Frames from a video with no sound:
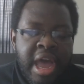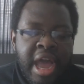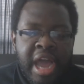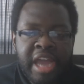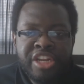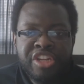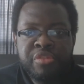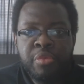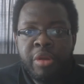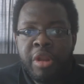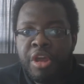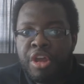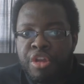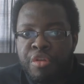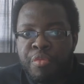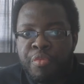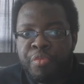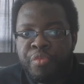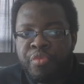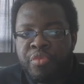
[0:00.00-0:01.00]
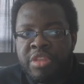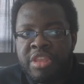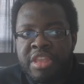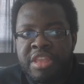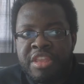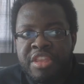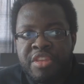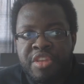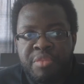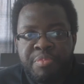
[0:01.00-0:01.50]
I just want to
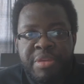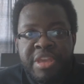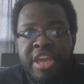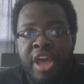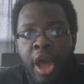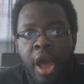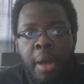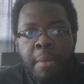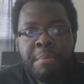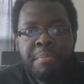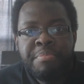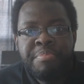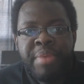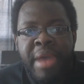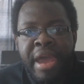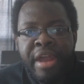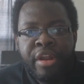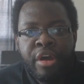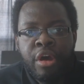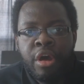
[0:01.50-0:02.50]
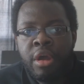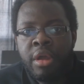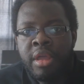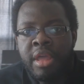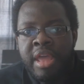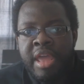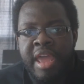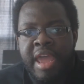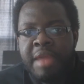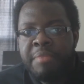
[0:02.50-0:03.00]
become better
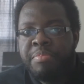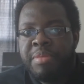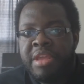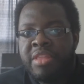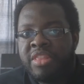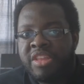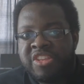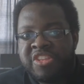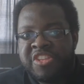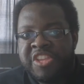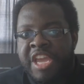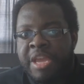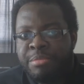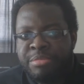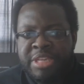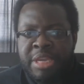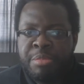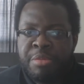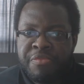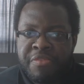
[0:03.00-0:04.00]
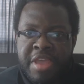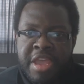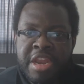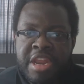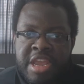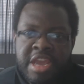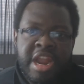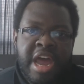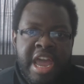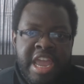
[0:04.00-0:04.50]
at being the same type of
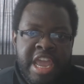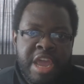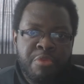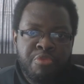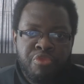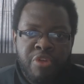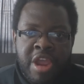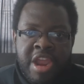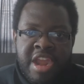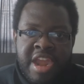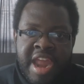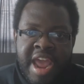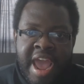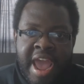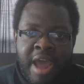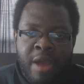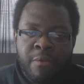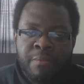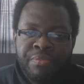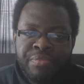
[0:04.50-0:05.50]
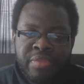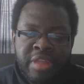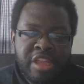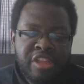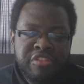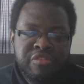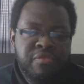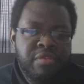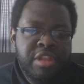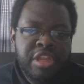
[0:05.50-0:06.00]
idiot I am right now.
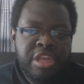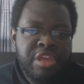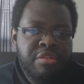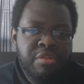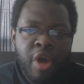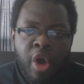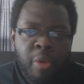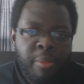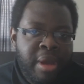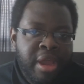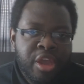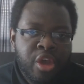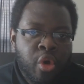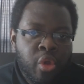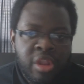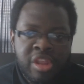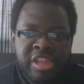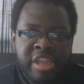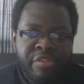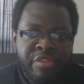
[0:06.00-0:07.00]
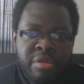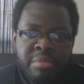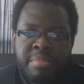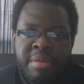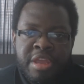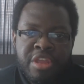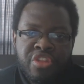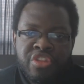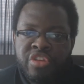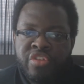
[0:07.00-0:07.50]
That's really all my goal has ever
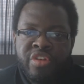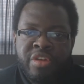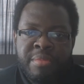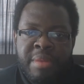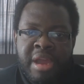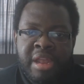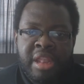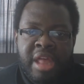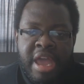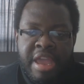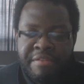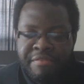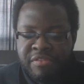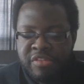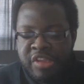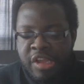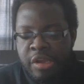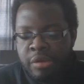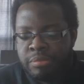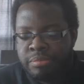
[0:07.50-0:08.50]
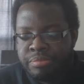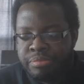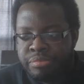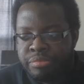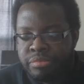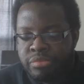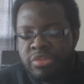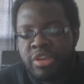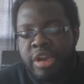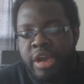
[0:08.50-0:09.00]
been during my life. So,
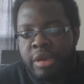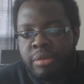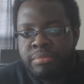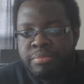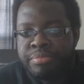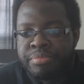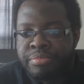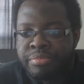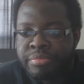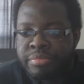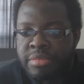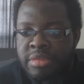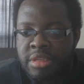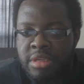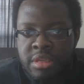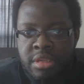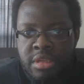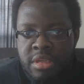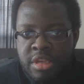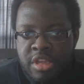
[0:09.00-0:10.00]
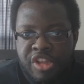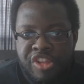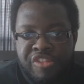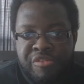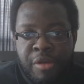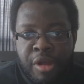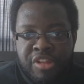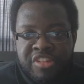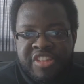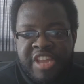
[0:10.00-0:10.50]
you know,
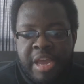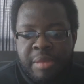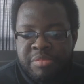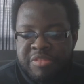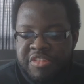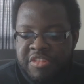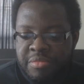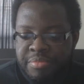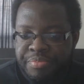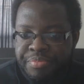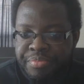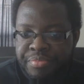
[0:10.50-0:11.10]
small steps.